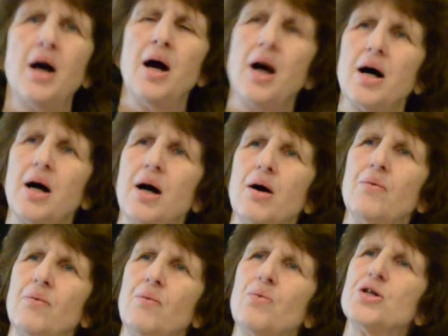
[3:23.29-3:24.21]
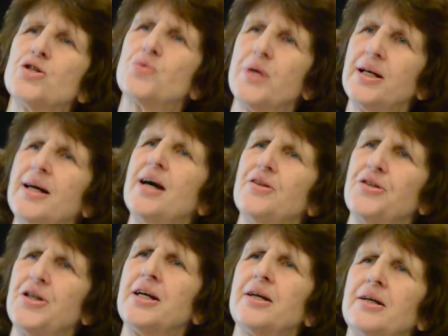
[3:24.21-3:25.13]
uh, was really, I
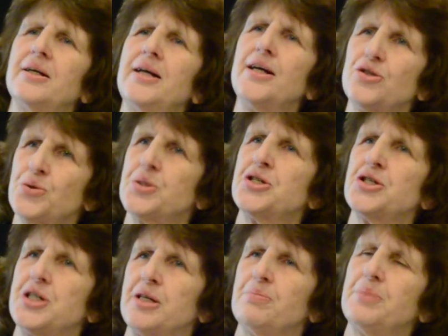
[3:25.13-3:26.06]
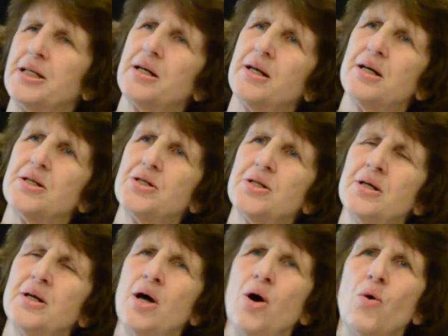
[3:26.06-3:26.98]
think, interesting because
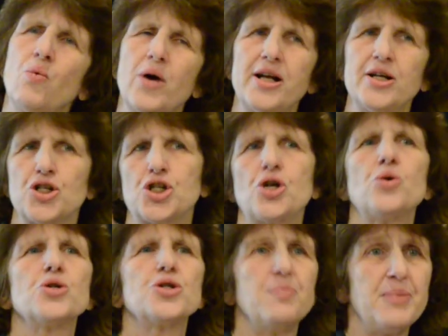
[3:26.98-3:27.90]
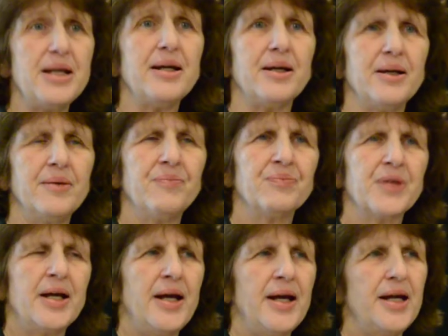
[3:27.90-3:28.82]
what it shows me
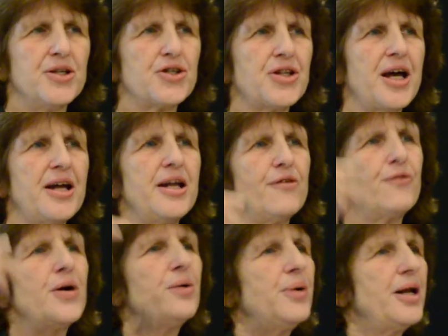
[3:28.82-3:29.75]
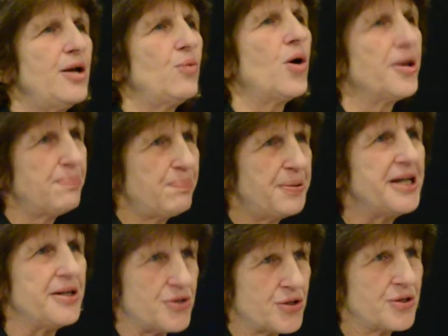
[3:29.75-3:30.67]
is that if we really want
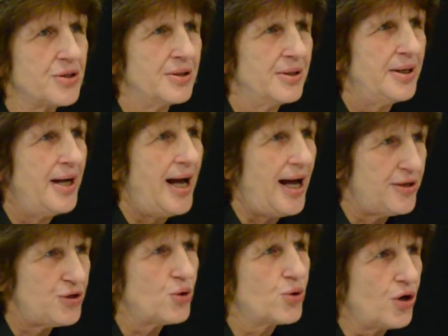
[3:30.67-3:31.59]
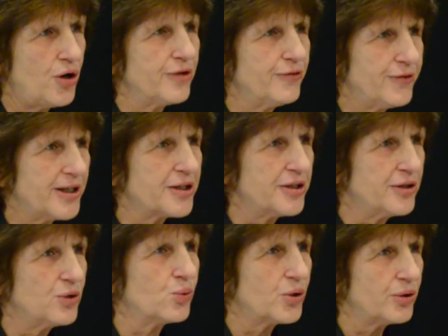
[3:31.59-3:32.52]
peace and no conflict in
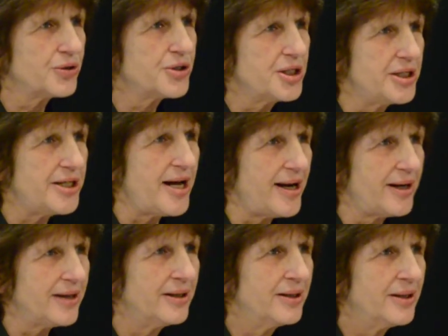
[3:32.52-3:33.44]
the world today,